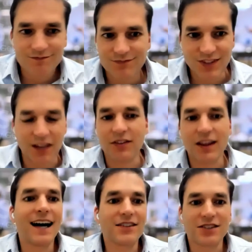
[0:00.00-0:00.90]

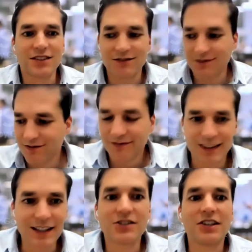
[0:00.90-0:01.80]
10,000
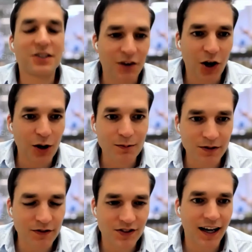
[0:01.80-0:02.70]
listings for
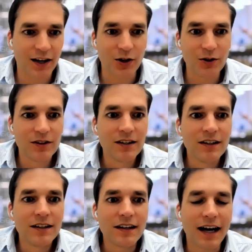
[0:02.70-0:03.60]
homes for sale.
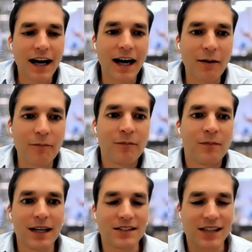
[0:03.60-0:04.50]

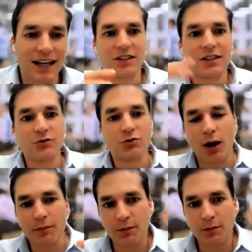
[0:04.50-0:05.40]
It's actually
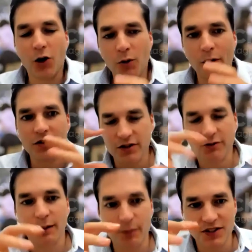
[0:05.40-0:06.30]
dropped by almost
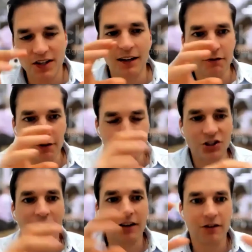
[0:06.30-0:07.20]
3% from
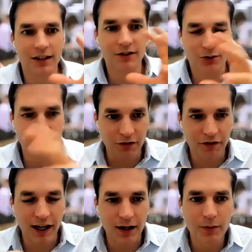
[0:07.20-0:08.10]
January through to
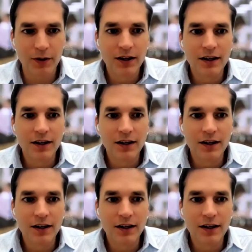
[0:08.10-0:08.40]
Feb.